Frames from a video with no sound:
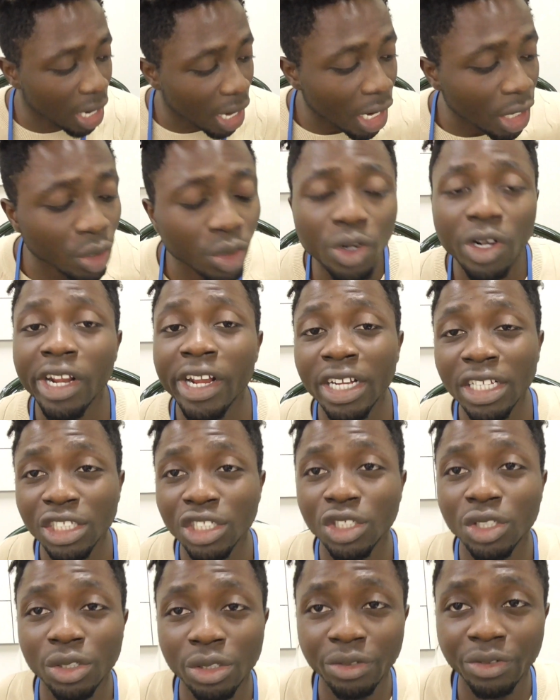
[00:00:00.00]

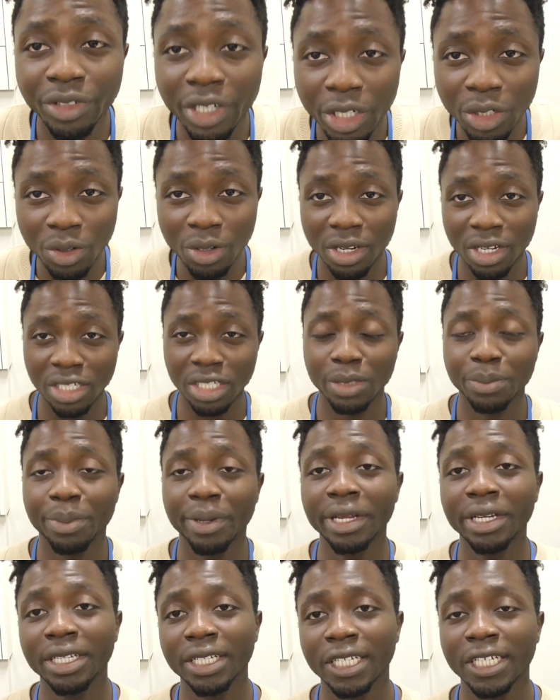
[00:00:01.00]
Calculate your regular
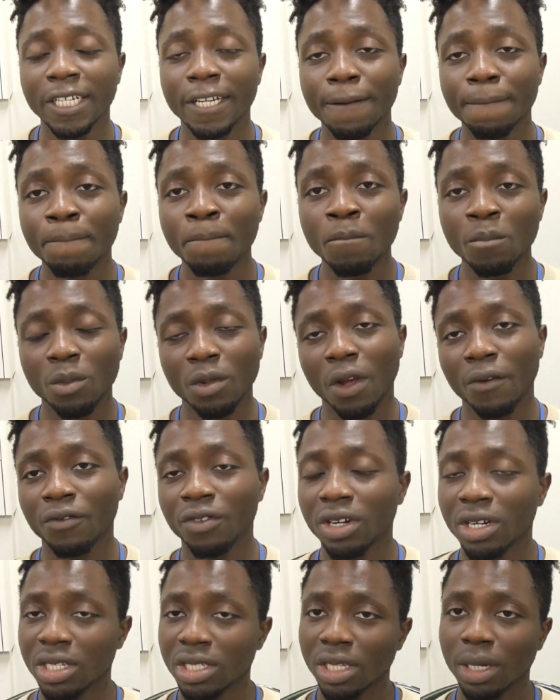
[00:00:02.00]
spending.
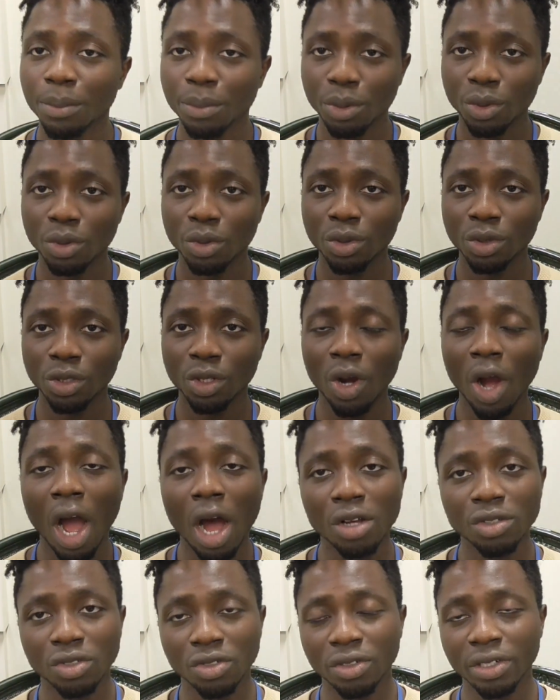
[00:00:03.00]
For example, your
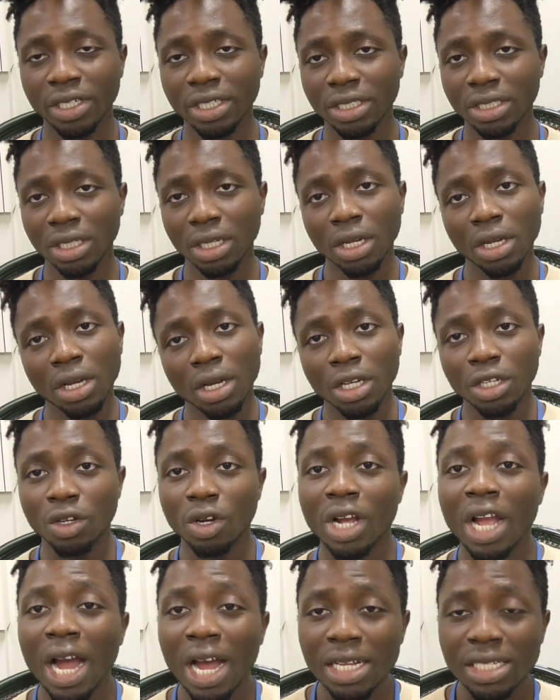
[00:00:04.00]
house rent,
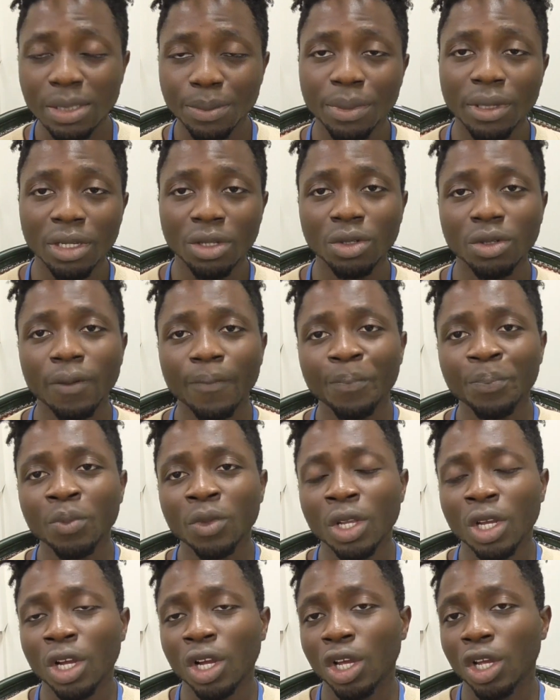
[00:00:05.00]
your gas bill,
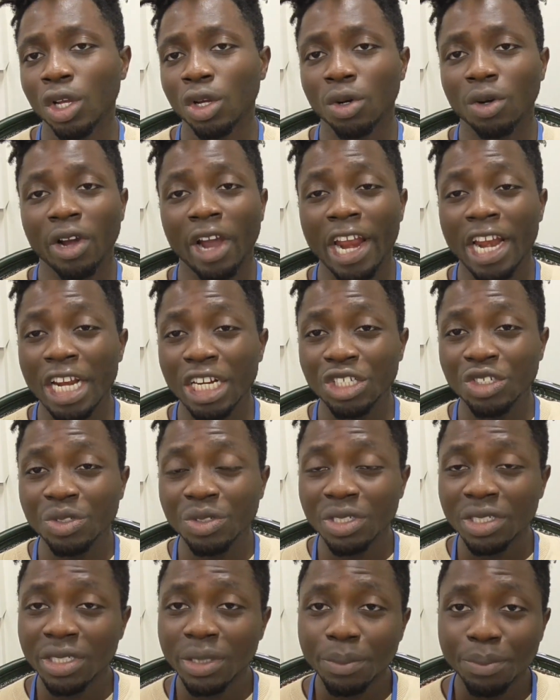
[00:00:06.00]
your
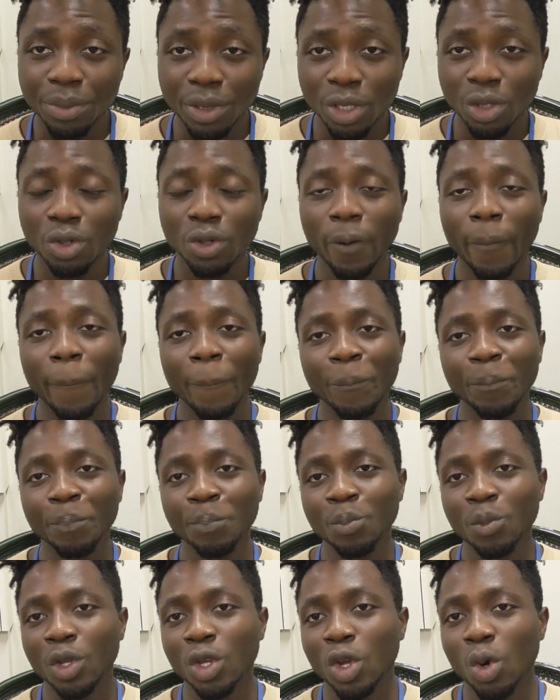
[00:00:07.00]
electricity bill,
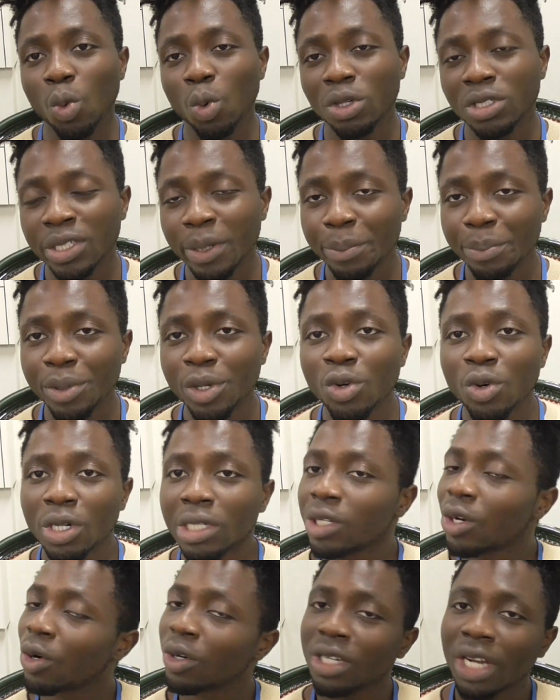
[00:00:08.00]
your water
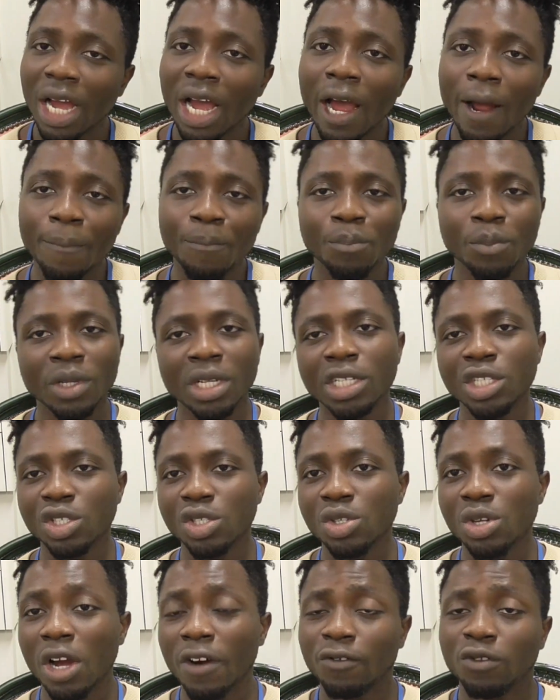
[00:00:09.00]
bill, and all that.
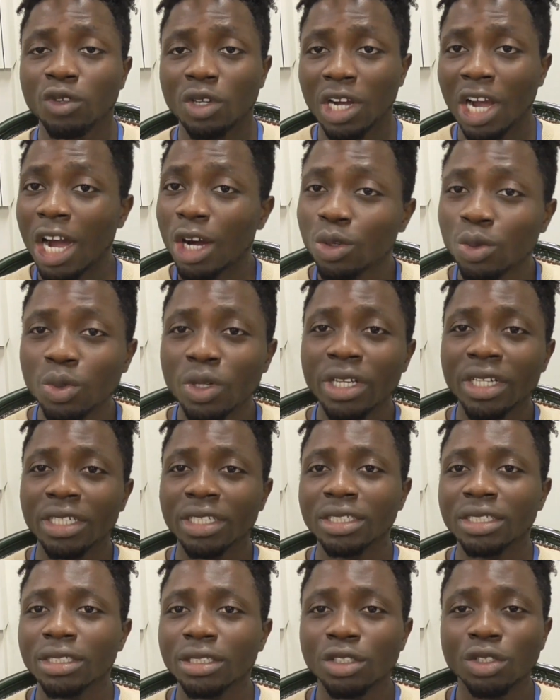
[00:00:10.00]
So you have to
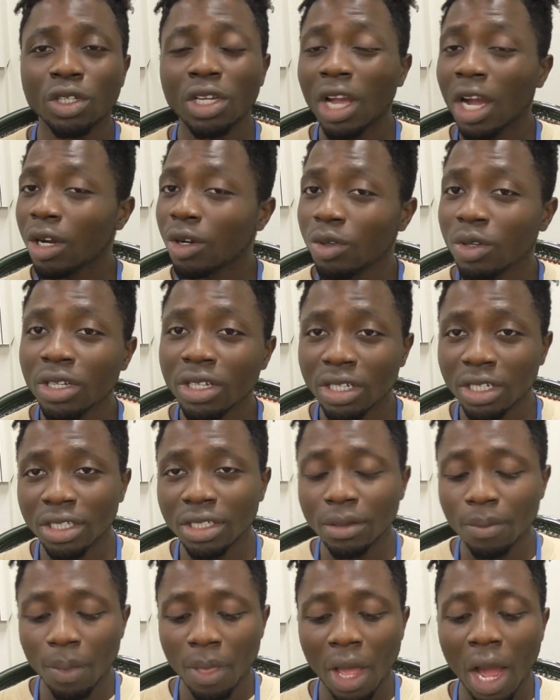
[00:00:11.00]
calculate it. You calculate
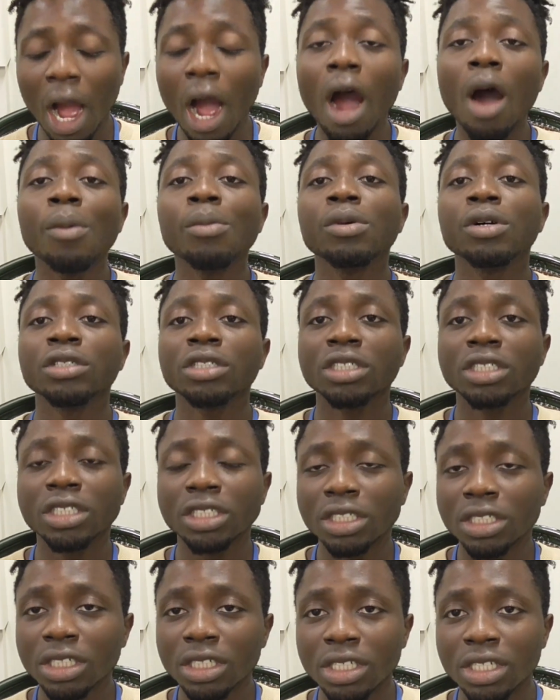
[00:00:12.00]
it. How
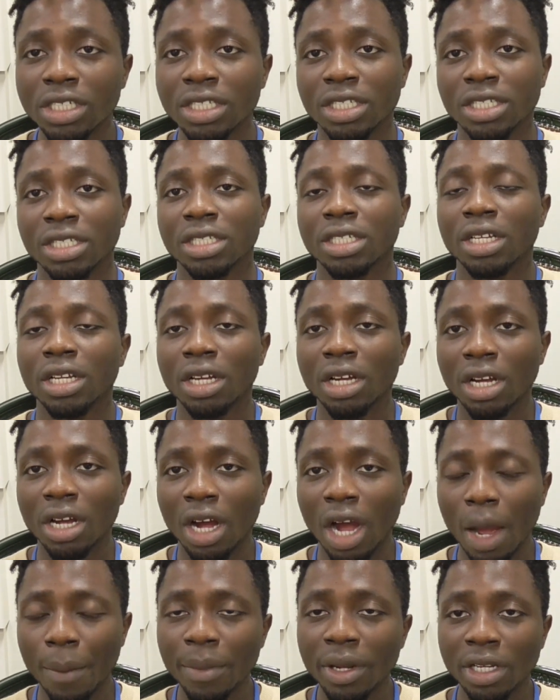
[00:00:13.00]
much is,
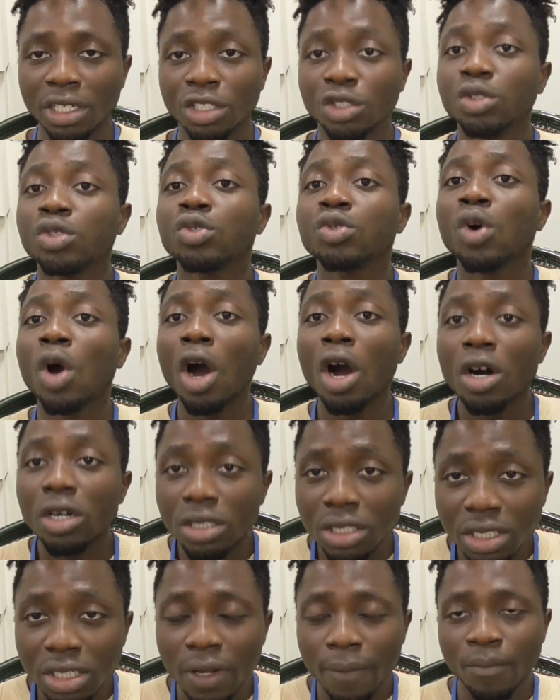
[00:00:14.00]
the total
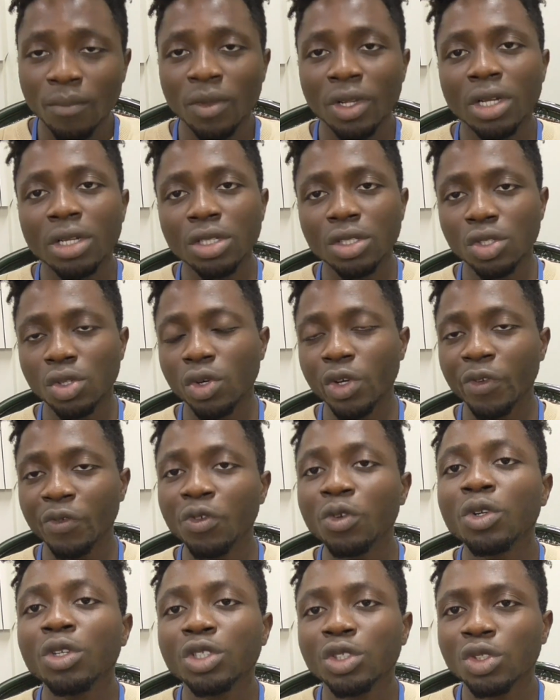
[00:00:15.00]
cost. So
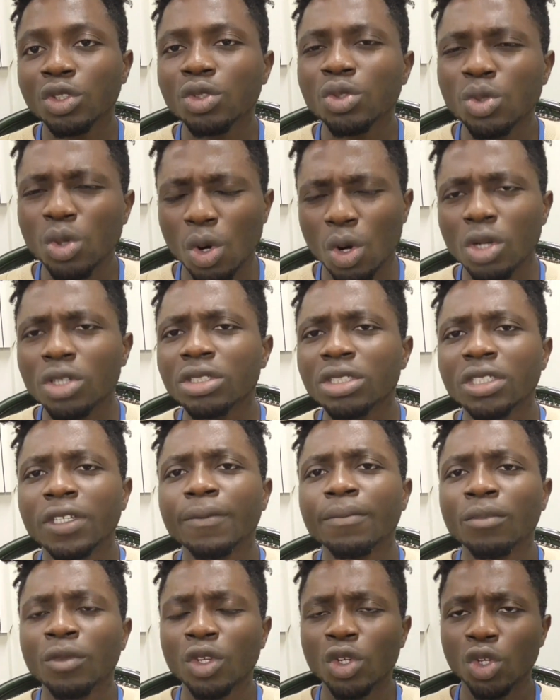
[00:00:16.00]
if you know the total
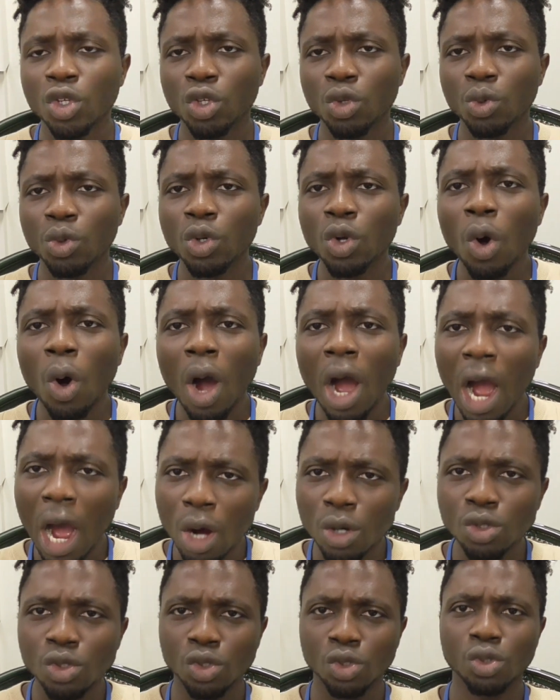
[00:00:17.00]
cost, you will know
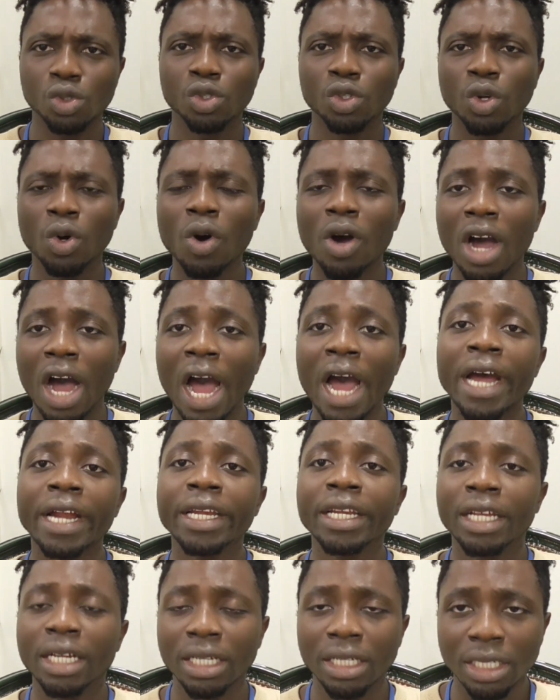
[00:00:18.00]
how to,
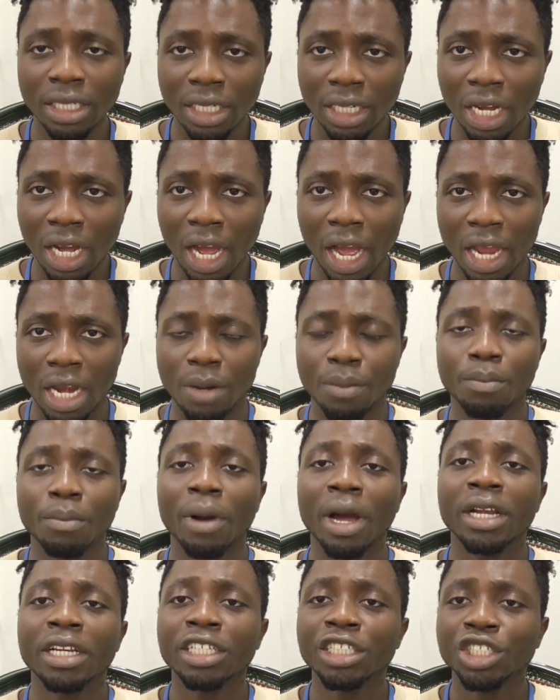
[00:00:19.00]
add and
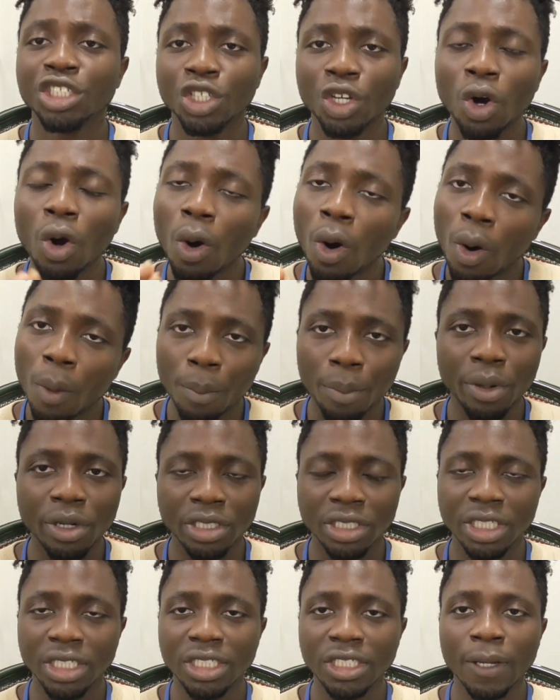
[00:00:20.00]
manage your
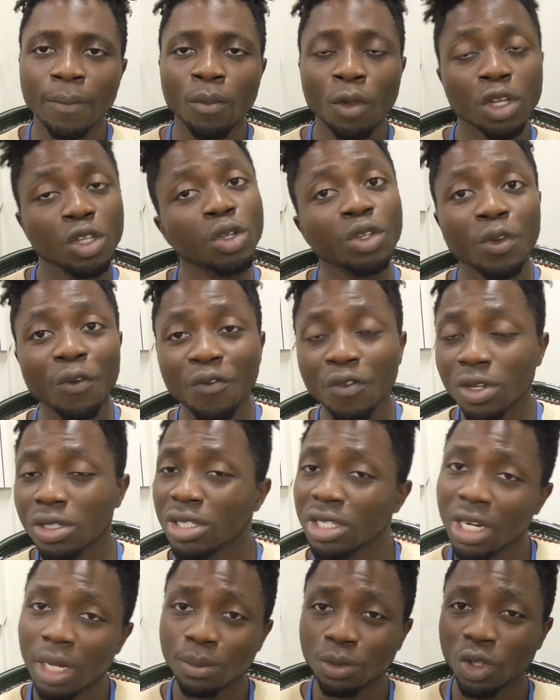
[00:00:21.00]
budget. So the
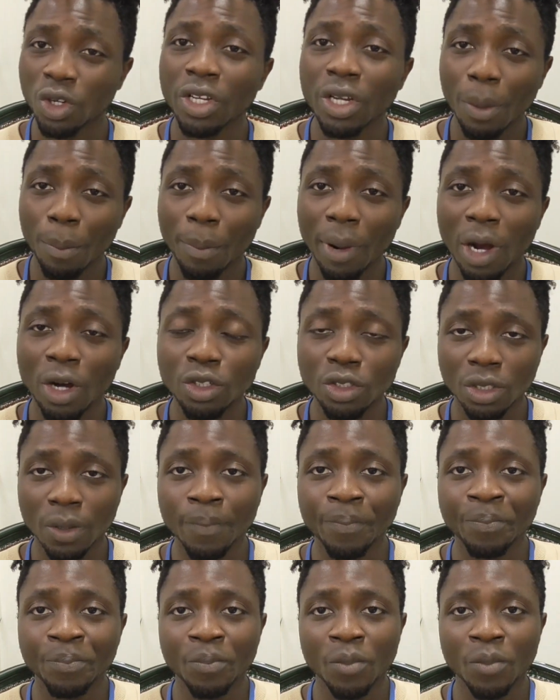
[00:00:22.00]
first thing I'm talking about,